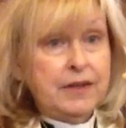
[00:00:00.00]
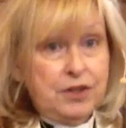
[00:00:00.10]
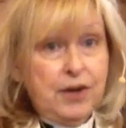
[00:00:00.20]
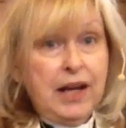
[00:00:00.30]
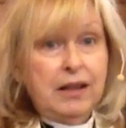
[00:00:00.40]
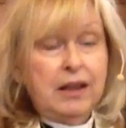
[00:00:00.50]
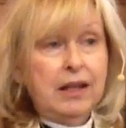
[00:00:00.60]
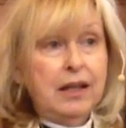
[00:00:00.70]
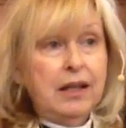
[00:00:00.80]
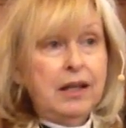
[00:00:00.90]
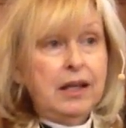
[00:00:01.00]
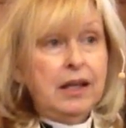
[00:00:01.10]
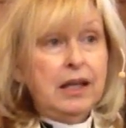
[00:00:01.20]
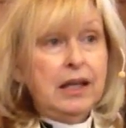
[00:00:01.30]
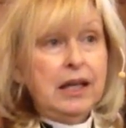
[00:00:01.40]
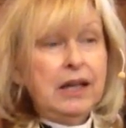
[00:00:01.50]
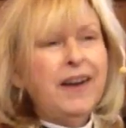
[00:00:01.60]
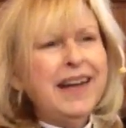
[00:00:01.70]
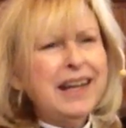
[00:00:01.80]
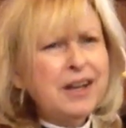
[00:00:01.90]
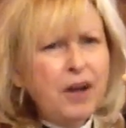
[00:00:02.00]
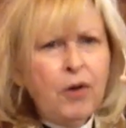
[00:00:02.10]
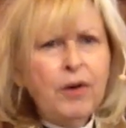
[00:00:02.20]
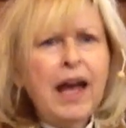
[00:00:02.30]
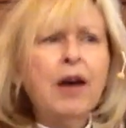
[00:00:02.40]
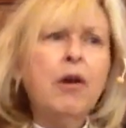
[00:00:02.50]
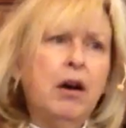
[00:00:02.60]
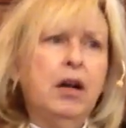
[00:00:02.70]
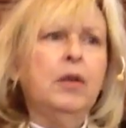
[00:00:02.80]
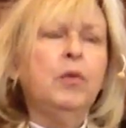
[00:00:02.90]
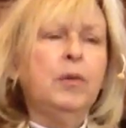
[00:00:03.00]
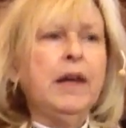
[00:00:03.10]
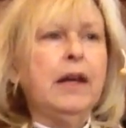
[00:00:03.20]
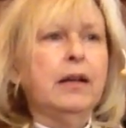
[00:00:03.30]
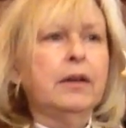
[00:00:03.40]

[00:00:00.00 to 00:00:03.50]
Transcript: the strength if I had known how hard it would be.